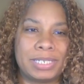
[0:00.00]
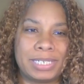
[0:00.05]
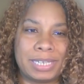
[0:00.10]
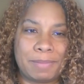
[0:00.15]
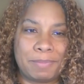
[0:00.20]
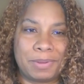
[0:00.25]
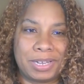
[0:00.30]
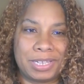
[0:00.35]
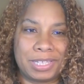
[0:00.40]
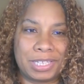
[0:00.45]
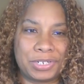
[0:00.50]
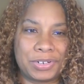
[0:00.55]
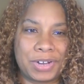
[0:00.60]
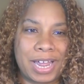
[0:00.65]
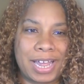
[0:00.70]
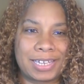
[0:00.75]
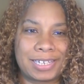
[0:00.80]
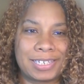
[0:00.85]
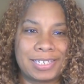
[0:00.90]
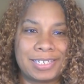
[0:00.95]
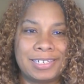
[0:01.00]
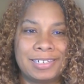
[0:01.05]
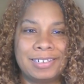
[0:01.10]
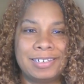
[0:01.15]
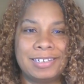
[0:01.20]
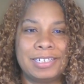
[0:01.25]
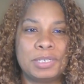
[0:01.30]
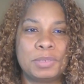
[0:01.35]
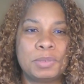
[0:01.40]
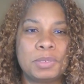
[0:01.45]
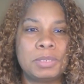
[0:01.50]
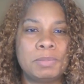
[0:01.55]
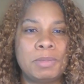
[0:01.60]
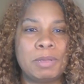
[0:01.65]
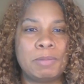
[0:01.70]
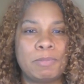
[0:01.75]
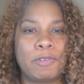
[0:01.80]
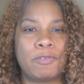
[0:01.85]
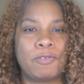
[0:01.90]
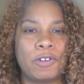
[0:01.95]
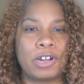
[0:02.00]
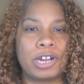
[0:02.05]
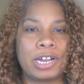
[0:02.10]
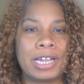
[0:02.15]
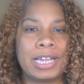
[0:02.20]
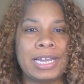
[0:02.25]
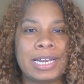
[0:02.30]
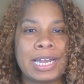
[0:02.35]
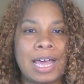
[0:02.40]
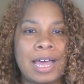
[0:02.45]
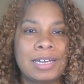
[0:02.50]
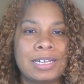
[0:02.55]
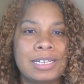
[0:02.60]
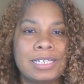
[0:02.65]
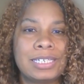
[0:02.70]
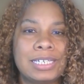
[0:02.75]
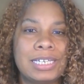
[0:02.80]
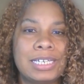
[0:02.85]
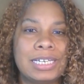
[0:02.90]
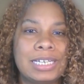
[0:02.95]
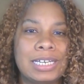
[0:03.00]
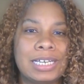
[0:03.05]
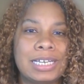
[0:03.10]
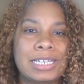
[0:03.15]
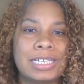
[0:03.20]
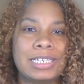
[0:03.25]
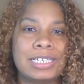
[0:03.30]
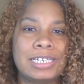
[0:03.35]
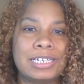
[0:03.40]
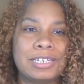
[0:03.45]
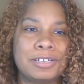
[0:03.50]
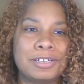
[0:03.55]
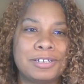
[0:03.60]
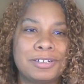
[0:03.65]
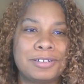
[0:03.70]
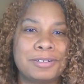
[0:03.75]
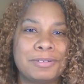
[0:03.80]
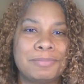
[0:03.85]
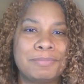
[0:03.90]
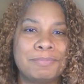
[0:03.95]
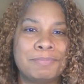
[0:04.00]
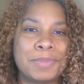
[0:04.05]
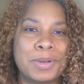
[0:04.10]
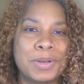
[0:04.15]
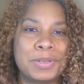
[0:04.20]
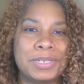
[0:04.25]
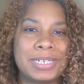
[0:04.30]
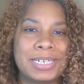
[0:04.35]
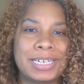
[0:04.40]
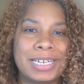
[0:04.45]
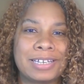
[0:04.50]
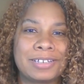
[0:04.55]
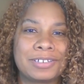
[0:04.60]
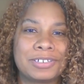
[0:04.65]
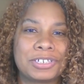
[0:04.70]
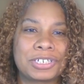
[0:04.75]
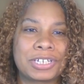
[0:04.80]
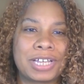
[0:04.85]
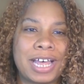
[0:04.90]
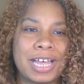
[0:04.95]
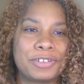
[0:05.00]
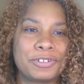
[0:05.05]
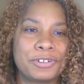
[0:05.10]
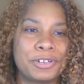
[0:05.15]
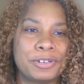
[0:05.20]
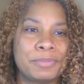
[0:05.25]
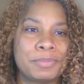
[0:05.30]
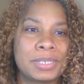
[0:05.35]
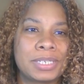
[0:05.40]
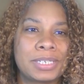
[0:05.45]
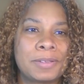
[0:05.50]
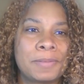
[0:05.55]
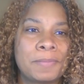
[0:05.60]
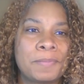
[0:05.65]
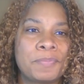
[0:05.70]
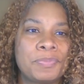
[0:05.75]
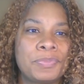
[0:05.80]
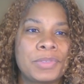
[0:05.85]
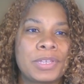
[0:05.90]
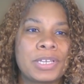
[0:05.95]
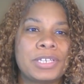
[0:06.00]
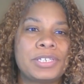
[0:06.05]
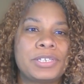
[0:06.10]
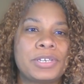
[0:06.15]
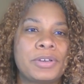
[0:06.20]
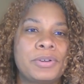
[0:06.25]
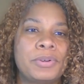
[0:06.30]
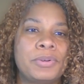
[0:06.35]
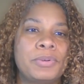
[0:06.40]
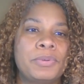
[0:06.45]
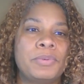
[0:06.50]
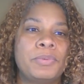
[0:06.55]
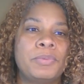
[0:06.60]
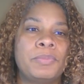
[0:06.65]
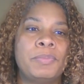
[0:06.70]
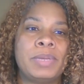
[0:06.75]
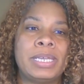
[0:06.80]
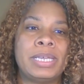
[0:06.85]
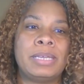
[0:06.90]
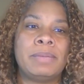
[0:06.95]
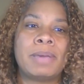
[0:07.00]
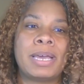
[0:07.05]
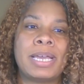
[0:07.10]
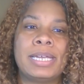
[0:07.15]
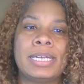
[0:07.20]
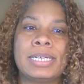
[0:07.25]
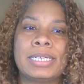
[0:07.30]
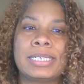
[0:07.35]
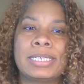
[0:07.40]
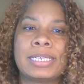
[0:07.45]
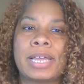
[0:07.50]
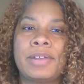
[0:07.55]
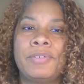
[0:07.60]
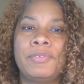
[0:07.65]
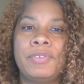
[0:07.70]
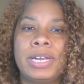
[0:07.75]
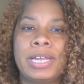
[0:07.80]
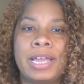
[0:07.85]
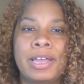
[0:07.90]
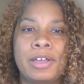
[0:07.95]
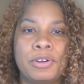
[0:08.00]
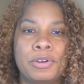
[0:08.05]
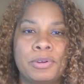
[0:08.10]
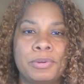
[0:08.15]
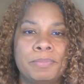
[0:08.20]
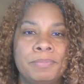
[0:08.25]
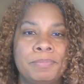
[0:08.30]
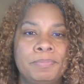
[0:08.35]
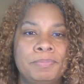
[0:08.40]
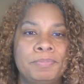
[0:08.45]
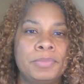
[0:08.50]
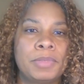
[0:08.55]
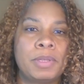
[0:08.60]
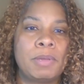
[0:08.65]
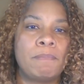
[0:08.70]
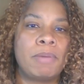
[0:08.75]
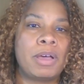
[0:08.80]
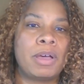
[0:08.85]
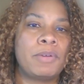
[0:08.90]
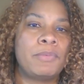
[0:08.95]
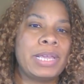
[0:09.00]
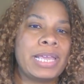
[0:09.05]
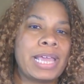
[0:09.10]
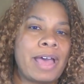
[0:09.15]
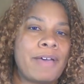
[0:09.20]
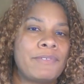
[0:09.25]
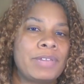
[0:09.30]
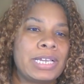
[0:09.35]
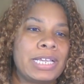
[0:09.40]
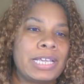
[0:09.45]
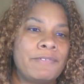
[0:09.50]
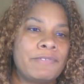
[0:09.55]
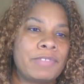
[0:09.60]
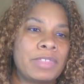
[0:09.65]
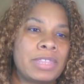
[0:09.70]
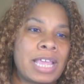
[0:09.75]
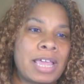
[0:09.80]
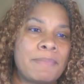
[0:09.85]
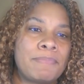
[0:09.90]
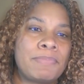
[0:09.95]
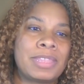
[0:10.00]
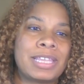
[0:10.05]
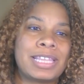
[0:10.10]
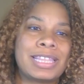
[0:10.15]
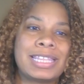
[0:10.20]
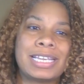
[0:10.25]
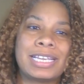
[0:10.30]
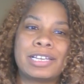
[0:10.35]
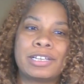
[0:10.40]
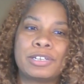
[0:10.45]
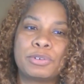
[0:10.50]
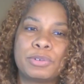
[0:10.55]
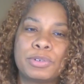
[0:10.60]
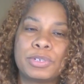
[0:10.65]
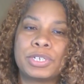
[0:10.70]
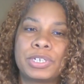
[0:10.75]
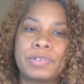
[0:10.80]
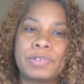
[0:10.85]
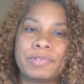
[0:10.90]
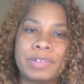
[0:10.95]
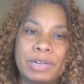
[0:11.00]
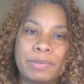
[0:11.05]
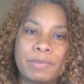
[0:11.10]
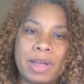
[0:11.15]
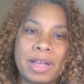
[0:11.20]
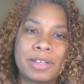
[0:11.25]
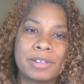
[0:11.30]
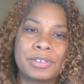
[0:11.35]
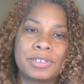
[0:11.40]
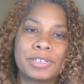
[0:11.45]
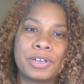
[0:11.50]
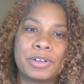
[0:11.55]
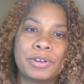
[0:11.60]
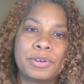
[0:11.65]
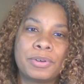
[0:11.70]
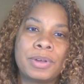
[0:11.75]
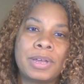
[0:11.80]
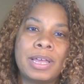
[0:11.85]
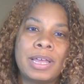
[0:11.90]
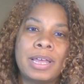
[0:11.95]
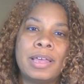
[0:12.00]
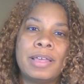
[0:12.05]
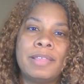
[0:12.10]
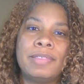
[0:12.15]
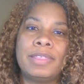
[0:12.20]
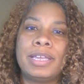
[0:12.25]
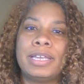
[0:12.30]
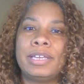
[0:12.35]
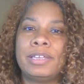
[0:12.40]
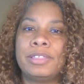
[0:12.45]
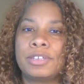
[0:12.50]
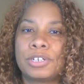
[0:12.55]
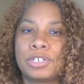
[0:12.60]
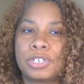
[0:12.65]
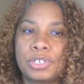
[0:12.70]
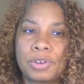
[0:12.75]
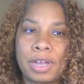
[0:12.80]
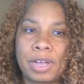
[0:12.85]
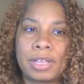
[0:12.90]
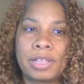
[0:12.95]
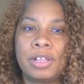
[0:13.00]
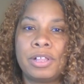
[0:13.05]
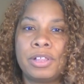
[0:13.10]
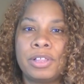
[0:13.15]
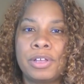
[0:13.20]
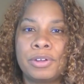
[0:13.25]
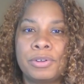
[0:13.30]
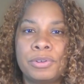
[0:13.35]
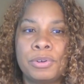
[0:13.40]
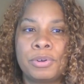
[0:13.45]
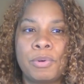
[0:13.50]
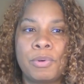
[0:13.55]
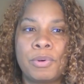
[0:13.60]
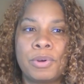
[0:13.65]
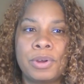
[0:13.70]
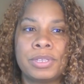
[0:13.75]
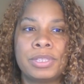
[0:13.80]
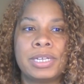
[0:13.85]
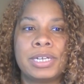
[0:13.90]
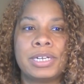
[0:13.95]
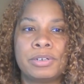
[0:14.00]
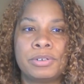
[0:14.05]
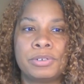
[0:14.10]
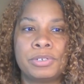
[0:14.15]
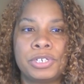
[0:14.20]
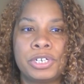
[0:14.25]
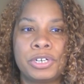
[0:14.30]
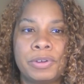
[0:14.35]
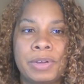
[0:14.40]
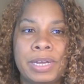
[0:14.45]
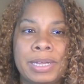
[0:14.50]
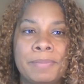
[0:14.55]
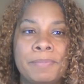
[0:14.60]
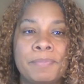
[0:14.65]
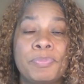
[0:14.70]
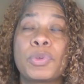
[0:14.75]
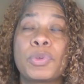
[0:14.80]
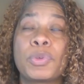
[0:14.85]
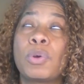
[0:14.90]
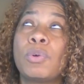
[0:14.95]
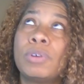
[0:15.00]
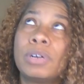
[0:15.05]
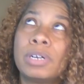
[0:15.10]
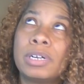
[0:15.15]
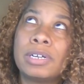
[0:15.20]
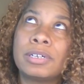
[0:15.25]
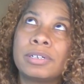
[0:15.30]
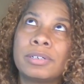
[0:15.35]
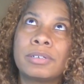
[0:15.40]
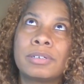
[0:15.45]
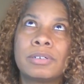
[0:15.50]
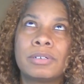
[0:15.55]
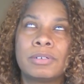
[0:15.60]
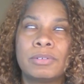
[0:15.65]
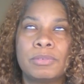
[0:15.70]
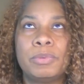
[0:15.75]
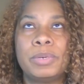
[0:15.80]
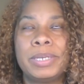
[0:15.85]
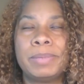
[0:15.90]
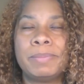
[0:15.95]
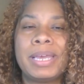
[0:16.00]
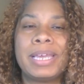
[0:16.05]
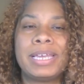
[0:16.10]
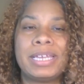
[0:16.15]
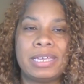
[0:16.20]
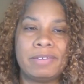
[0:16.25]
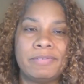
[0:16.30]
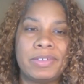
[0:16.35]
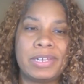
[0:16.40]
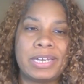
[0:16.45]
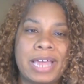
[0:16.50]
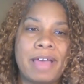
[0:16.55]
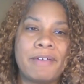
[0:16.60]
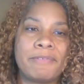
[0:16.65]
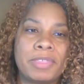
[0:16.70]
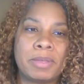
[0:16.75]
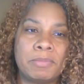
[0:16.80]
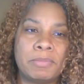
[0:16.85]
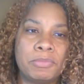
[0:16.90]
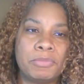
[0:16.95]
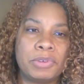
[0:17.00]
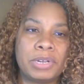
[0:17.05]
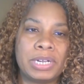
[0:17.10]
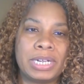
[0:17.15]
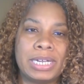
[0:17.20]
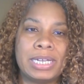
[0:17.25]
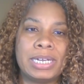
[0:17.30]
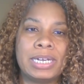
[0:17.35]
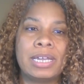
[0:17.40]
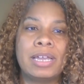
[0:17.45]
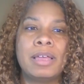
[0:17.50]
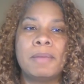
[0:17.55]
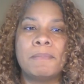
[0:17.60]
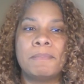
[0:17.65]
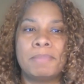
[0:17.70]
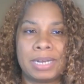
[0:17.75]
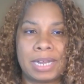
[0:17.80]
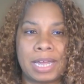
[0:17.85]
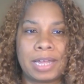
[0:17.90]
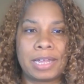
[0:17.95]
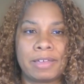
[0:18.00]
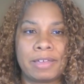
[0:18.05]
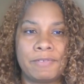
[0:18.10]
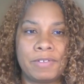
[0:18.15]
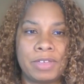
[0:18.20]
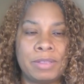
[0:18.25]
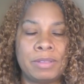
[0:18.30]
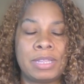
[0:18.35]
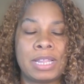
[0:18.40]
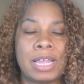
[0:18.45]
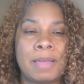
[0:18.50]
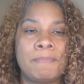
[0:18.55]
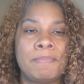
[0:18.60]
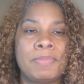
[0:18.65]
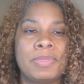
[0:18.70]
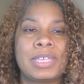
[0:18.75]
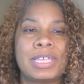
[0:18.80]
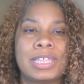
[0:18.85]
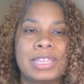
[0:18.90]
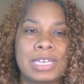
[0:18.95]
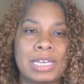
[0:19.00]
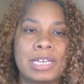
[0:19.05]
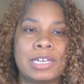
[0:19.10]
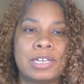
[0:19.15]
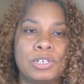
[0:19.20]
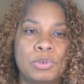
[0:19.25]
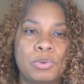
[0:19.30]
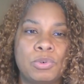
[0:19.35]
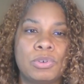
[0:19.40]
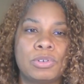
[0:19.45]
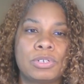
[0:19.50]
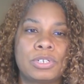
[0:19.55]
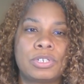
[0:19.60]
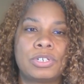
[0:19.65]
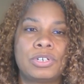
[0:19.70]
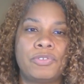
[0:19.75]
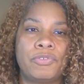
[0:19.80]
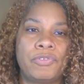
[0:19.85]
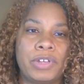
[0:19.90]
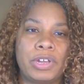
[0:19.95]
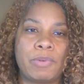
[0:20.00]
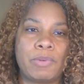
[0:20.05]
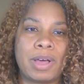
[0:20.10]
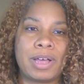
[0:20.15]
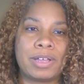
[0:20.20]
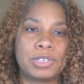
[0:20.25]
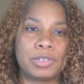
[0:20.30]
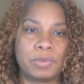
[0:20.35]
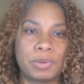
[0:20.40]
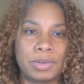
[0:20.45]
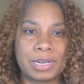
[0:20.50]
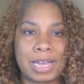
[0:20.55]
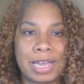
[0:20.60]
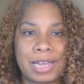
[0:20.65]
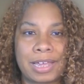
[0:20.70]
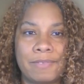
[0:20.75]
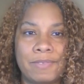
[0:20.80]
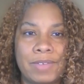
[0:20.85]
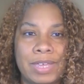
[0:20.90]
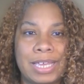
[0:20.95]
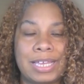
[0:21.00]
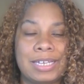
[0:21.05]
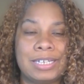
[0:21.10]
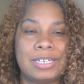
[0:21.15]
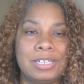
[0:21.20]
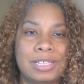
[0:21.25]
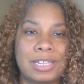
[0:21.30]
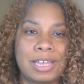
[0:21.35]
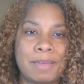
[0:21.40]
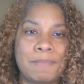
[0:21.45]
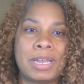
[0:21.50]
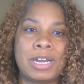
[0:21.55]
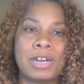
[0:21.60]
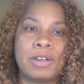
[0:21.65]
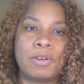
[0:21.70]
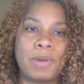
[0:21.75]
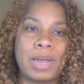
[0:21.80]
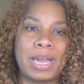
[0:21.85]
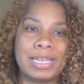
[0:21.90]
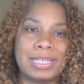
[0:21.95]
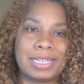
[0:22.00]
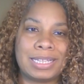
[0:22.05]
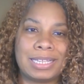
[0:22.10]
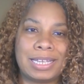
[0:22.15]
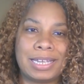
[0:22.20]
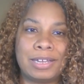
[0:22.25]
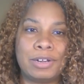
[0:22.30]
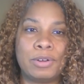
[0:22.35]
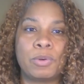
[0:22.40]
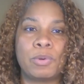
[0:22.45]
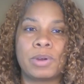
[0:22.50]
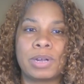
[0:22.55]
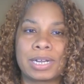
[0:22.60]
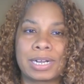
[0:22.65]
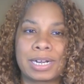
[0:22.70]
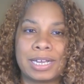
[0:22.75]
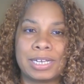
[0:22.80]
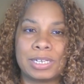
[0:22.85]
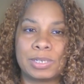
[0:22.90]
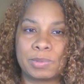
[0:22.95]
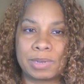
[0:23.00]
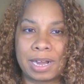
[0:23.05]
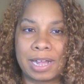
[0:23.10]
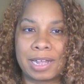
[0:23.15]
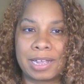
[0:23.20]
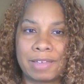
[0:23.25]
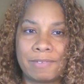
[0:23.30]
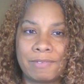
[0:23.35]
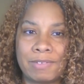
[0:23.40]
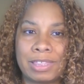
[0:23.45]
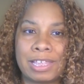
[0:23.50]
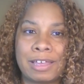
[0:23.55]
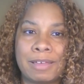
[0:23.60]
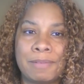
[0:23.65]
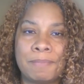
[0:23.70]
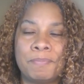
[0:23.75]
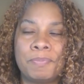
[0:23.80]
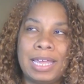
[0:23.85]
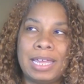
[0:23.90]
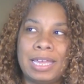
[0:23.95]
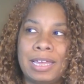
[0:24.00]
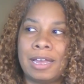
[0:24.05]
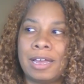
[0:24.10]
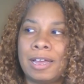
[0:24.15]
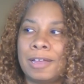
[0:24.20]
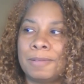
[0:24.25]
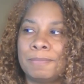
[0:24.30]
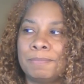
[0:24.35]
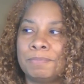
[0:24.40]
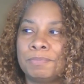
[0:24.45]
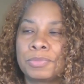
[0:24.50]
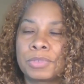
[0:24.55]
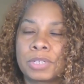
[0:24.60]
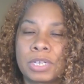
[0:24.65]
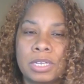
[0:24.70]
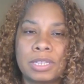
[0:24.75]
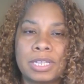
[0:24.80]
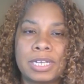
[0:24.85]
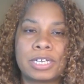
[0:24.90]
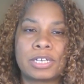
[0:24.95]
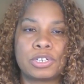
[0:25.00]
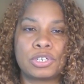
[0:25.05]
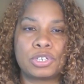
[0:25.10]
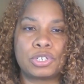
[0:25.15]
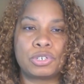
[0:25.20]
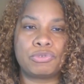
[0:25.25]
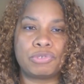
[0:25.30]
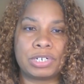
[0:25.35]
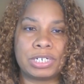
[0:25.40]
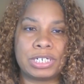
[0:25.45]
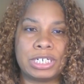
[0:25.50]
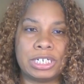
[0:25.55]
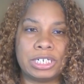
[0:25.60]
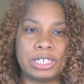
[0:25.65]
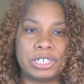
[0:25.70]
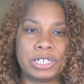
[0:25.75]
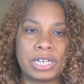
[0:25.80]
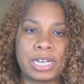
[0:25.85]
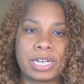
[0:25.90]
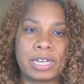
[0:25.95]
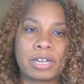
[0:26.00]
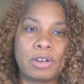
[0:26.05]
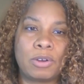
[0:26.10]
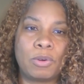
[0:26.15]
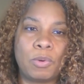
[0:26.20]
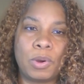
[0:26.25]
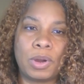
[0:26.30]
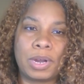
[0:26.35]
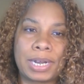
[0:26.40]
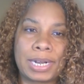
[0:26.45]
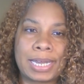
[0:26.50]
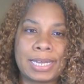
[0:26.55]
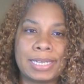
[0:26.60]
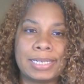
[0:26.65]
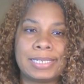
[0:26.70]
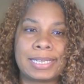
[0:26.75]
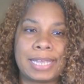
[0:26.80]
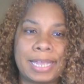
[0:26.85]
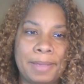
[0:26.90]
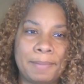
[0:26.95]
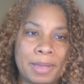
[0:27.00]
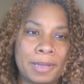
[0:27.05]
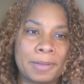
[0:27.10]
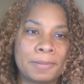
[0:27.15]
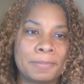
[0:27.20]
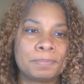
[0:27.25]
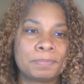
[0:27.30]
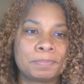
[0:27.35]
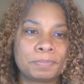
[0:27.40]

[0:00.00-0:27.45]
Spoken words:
separate the tracks? This was me before. And honestly, it's still most English classrooms. So we might assign reading at home, but we haven't given them the thinking tools to read well. So they either struggle alone or they don't do it. Or we may even have them read, but not giving them the thinking tools to read well. So we're not giving it to them in a way that they can organize. We're not giving them a like strategic organized schema.